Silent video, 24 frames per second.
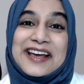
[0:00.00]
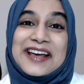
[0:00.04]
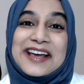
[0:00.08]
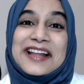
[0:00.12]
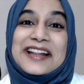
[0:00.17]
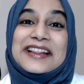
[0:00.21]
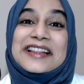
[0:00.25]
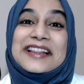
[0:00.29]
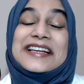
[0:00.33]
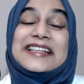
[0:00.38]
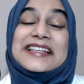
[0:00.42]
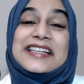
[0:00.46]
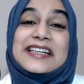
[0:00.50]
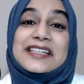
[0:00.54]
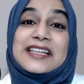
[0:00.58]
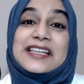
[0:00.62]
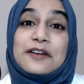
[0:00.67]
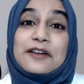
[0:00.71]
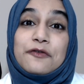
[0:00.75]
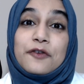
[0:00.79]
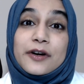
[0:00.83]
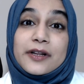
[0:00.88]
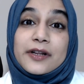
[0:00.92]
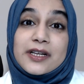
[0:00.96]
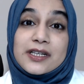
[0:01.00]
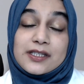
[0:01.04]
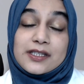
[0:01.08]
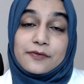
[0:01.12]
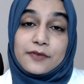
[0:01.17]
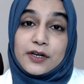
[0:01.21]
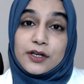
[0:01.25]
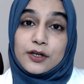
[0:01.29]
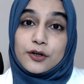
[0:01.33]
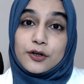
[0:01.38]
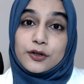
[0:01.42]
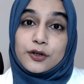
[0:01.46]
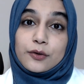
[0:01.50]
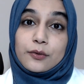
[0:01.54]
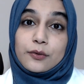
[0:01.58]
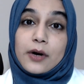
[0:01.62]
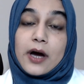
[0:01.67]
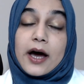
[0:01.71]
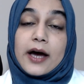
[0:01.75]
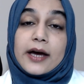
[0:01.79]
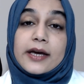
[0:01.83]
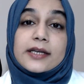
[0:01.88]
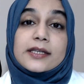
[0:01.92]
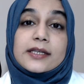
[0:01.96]
This is it for this video, you
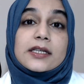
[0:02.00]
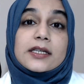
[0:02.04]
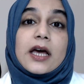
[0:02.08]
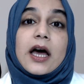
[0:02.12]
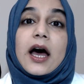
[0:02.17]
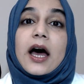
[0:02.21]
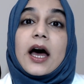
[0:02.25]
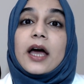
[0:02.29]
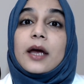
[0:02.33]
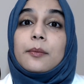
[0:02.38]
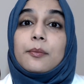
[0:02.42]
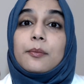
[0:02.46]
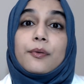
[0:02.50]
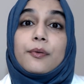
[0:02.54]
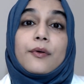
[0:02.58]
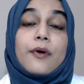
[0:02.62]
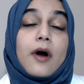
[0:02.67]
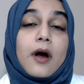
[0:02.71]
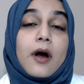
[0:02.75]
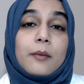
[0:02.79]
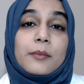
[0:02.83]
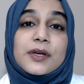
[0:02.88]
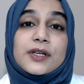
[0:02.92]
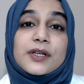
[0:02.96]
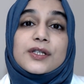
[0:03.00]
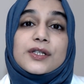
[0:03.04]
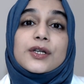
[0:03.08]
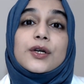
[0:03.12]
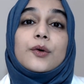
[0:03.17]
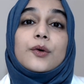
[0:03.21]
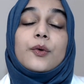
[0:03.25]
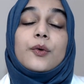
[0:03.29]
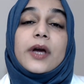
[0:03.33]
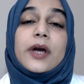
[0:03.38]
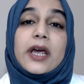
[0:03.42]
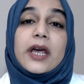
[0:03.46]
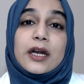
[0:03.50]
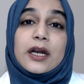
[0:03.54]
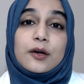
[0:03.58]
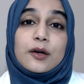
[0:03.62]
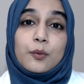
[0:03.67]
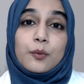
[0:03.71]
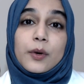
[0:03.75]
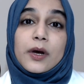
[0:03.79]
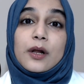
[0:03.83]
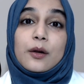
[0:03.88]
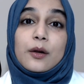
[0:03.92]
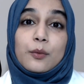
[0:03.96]
guys. I promise you it
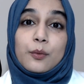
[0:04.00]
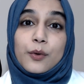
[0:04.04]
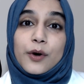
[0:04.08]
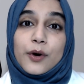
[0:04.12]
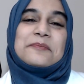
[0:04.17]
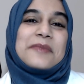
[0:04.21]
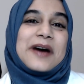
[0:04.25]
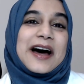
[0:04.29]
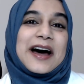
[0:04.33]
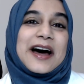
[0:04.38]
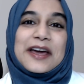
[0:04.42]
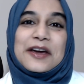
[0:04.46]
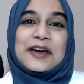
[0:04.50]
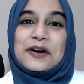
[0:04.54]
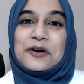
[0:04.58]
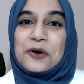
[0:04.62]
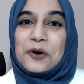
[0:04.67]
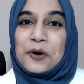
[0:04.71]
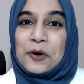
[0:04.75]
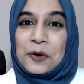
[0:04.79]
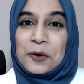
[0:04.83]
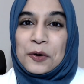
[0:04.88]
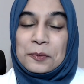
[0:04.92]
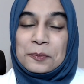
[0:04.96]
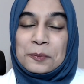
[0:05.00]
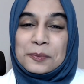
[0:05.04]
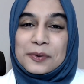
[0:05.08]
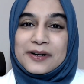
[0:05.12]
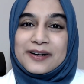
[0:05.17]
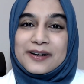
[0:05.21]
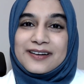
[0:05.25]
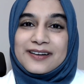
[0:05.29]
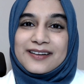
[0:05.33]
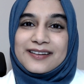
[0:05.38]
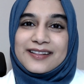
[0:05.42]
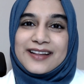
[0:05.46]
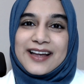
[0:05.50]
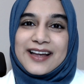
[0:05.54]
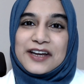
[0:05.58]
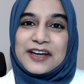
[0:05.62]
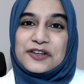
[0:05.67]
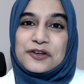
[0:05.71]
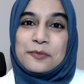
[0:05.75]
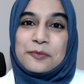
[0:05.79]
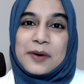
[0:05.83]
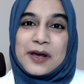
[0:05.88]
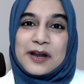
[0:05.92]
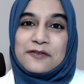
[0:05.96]
will work. I hope that
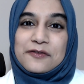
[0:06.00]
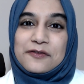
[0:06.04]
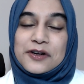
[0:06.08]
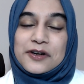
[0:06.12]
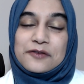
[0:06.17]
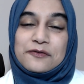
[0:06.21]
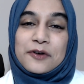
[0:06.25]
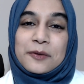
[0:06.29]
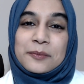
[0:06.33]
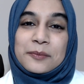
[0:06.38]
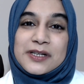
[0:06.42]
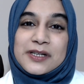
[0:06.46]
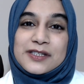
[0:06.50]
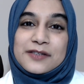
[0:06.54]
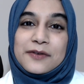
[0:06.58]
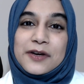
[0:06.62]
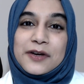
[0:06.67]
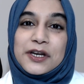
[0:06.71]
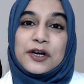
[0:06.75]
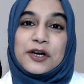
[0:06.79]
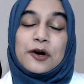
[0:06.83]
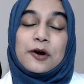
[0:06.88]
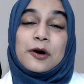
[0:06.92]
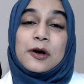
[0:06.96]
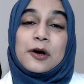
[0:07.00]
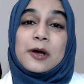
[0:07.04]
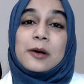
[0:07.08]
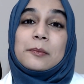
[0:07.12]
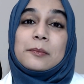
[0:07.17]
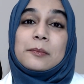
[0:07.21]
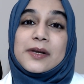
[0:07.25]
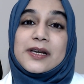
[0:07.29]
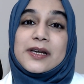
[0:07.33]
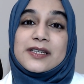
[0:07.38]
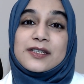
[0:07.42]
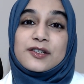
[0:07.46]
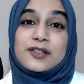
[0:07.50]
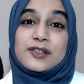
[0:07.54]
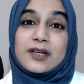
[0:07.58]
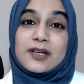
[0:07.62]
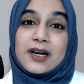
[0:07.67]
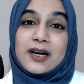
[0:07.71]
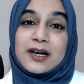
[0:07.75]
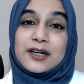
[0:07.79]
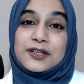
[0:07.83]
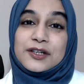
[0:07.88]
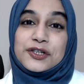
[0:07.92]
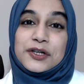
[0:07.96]
you benefited from this video. Please
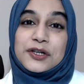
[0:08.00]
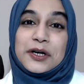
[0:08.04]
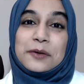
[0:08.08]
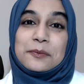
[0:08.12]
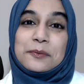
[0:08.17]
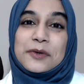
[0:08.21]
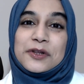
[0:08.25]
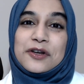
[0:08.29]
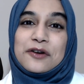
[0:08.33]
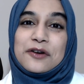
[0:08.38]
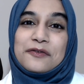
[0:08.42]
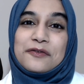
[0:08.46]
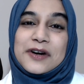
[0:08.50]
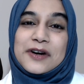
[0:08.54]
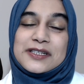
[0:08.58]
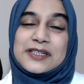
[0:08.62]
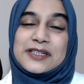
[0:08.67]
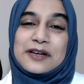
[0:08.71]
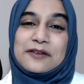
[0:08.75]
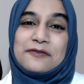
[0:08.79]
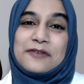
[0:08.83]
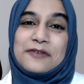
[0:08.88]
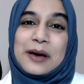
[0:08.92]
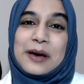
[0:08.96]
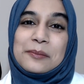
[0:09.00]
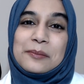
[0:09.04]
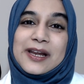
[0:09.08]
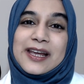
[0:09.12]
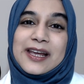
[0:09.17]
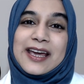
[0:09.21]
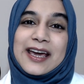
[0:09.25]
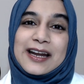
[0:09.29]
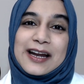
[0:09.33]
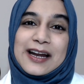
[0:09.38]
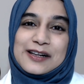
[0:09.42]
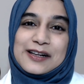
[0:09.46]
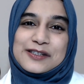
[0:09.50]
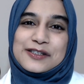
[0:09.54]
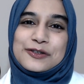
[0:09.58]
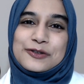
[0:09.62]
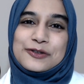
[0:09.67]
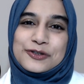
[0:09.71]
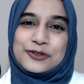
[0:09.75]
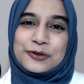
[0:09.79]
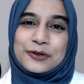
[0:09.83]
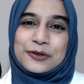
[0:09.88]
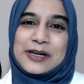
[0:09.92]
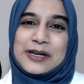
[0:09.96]
share it with your friends and family, and I'll see you
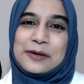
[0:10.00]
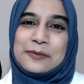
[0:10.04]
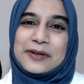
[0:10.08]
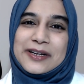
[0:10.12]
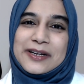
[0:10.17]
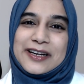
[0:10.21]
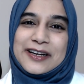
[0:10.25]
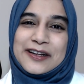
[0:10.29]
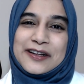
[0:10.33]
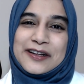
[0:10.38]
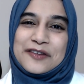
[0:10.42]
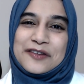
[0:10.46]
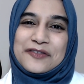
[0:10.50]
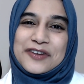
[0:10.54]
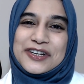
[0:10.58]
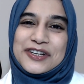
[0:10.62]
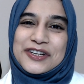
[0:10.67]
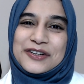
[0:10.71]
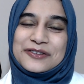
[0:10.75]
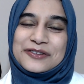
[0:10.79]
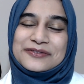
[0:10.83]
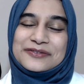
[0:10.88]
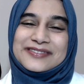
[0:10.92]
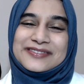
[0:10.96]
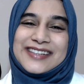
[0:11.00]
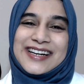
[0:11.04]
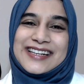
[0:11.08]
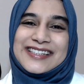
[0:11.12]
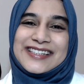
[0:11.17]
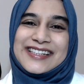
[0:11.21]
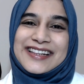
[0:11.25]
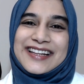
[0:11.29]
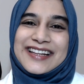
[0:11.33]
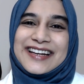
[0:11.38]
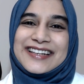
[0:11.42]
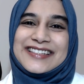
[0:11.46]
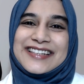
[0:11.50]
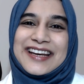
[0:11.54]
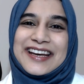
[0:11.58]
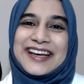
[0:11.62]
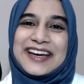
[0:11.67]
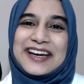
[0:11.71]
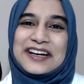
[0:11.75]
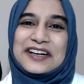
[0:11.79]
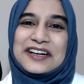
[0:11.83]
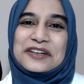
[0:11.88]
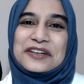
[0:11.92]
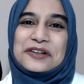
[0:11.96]
shortly with another video. Until then, take
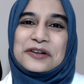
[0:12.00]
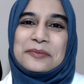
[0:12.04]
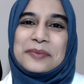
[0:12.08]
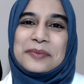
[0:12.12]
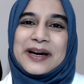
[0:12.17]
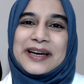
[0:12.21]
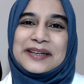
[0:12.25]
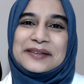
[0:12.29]
care. Goodbye.